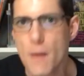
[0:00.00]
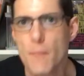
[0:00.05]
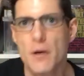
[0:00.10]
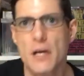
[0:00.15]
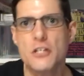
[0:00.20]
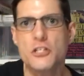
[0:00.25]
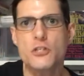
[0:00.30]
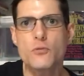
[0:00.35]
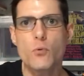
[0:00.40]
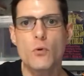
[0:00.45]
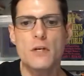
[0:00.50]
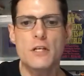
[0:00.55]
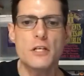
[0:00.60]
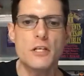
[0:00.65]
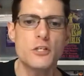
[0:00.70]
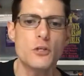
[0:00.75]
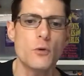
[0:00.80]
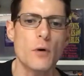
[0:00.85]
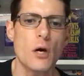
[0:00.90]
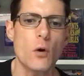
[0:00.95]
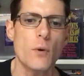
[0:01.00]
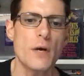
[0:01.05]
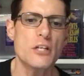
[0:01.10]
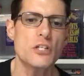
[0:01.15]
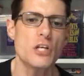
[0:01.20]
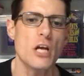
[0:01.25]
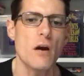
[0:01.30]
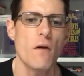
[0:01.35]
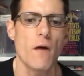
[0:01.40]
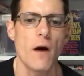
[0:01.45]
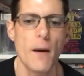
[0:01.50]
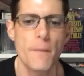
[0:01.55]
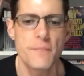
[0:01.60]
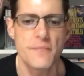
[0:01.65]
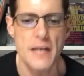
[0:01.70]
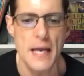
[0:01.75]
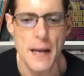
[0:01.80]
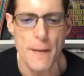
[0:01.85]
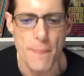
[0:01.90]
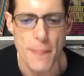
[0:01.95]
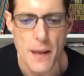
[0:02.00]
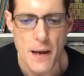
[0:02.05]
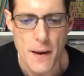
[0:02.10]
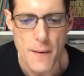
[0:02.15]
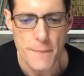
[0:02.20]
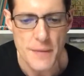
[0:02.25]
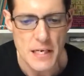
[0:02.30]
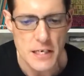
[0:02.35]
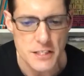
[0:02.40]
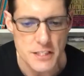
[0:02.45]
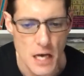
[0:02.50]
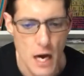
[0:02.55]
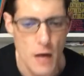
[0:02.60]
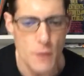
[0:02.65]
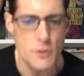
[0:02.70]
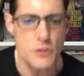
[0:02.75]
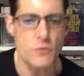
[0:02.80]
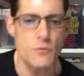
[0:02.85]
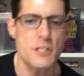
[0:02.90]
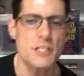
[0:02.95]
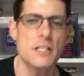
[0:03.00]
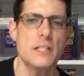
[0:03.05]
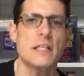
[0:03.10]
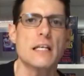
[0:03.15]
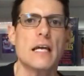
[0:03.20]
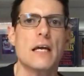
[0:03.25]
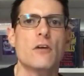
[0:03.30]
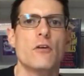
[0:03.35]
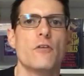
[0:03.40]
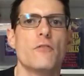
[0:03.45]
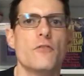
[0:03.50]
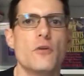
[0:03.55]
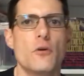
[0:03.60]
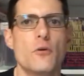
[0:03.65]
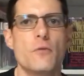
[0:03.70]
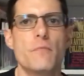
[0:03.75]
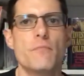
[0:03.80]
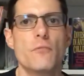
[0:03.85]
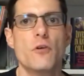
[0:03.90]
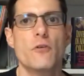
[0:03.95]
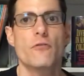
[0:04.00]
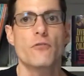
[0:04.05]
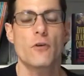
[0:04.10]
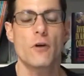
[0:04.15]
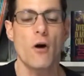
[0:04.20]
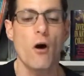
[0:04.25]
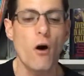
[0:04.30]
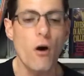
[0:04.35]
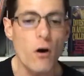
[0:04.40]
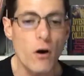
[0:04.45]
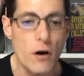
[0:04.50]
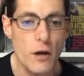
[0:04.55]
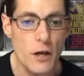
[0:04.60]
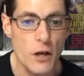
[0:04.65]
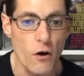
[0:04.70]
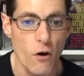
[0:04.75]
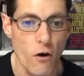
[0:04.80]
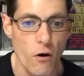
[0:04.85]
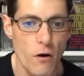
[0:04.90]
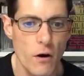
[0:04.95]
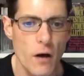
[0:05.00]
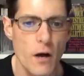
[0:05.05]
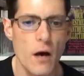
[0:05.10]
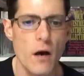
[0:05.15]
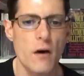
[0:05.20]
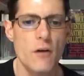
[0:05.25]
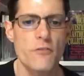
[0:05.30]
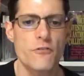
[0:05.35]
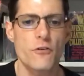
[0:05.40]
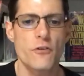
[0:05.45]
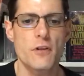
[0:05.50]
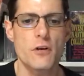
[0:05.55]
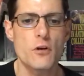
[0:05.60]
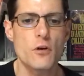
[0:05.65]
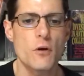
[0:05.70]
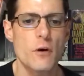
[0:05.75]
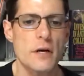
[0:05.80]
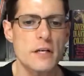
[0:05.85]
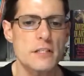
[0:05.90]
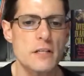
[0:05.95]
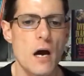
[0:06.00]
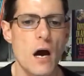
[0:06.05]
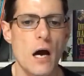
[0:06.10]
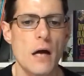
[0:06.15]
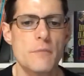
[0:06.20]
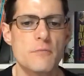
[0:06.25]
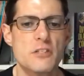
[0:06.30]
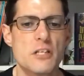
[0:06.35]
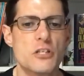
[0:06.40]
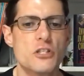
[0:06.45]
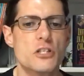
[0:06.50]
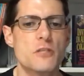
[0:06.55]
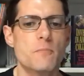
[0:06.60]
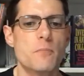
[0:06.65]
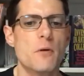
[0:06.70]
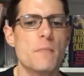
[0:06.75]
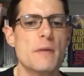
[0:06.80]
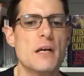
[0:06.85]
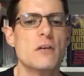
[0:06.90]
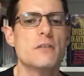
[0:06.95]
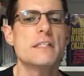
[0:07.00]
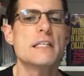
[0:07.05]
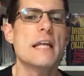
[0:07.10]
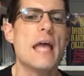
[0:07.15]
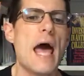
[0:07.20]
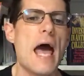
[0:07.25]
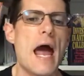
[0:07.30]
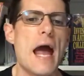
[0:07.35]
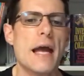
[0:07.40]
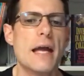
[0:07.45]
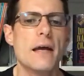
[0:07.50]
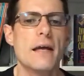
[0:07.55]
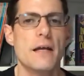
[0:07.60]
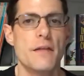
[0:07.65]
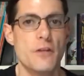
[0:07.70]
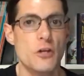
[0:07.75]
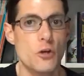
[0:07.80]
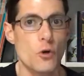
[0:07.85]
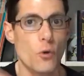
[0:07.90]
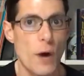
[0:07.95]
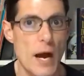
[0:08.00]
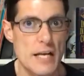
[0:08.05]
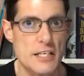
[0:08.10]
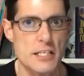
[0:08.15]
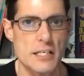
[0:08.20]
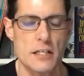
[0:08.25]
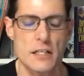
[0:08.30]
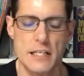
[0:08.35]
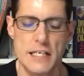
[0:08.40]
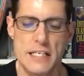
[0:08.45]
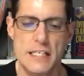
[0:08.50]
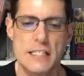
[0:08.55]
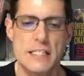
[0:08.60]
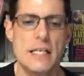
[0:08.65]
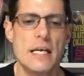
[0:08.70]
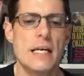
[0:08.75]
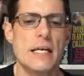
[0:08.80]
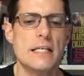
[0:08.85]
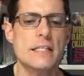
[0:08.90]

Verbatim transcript: But I just wanted to do a quick channel update because I was recently interviewed for an article for the New York Times that just premiered today, in the US at least,